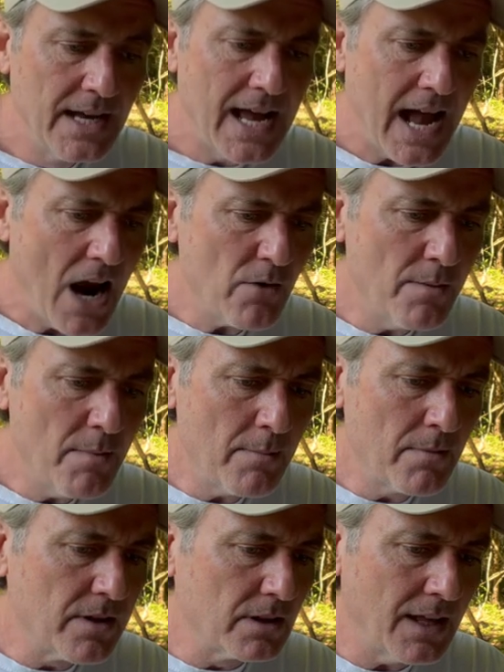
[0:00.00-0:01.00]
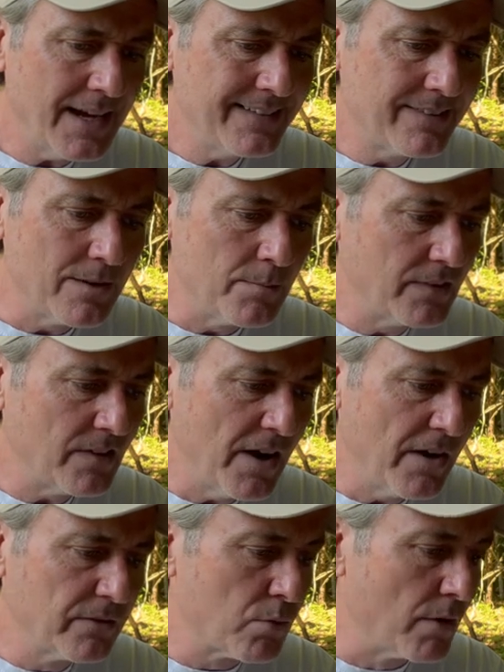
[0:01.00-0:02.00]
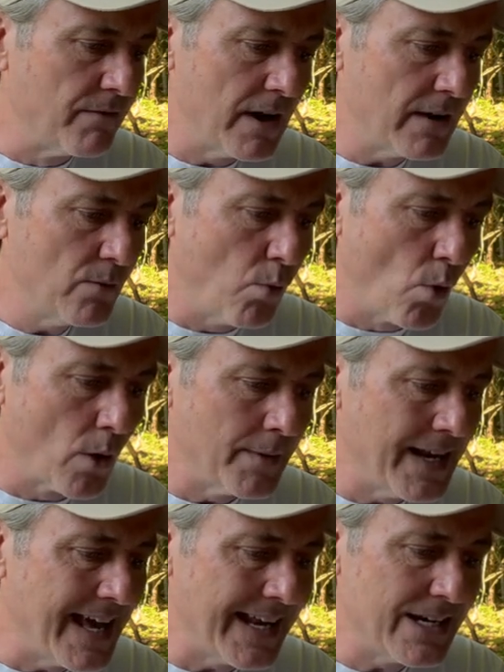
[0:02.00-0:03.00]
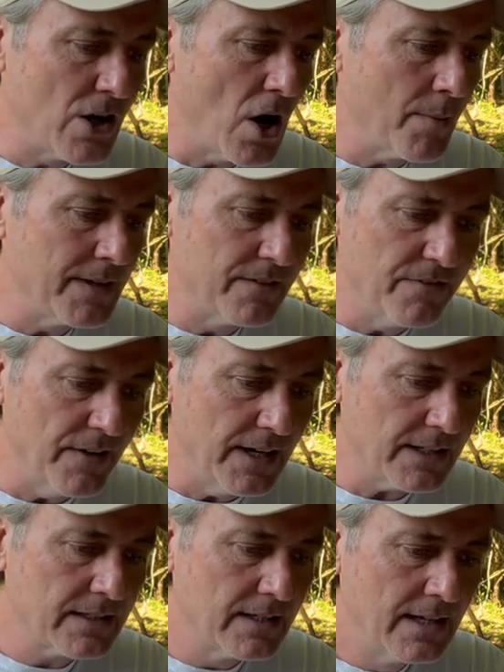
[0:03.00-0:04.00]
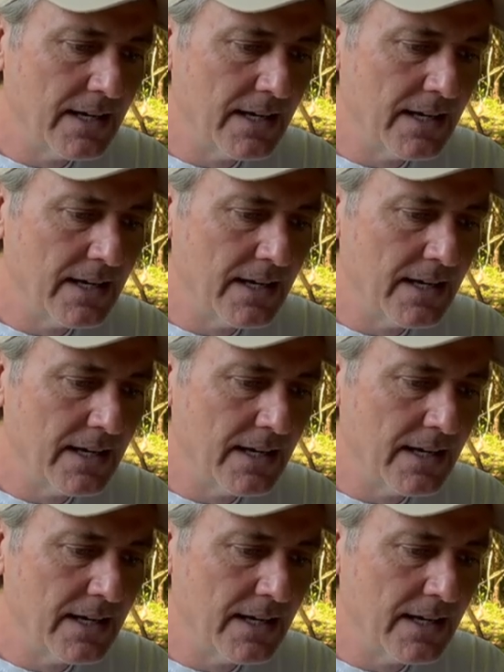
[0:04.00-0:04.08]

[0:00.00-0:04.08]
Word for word: I remember the lights themselves were very warm and had a calming effect.